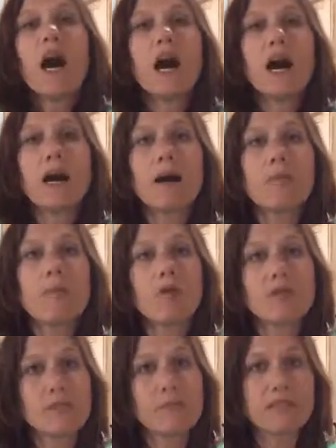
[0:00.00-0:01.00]

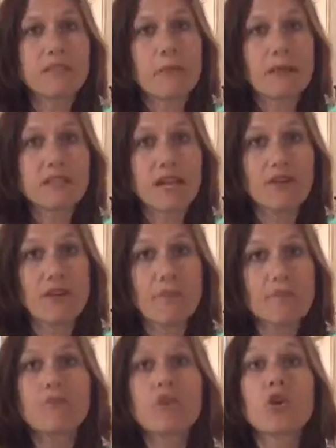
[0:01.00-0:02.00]
or something to bear down
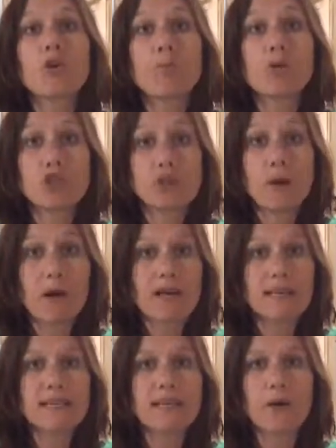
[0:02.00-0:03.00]
on, push
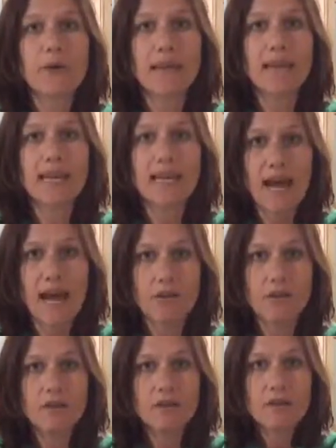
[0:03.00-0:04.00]
pause and go get it
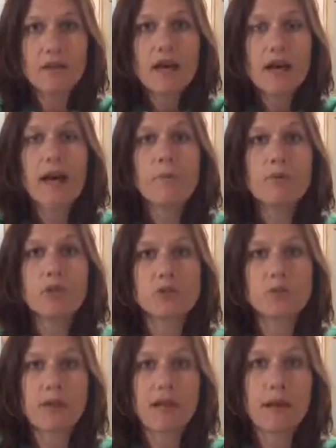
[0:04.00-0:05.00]
now, and
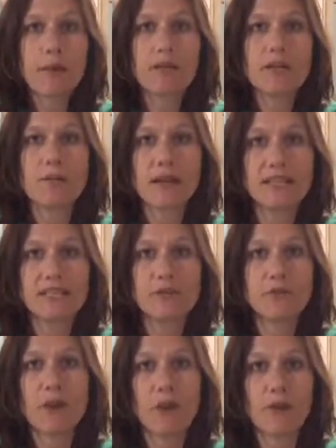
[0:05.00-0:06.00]
push play when you're ready
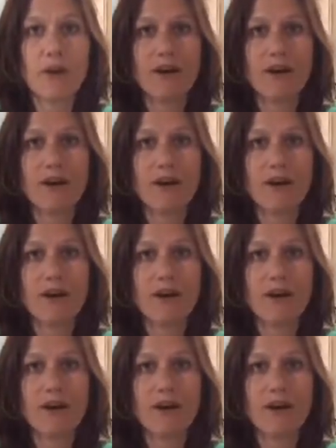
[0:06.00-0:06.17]
to go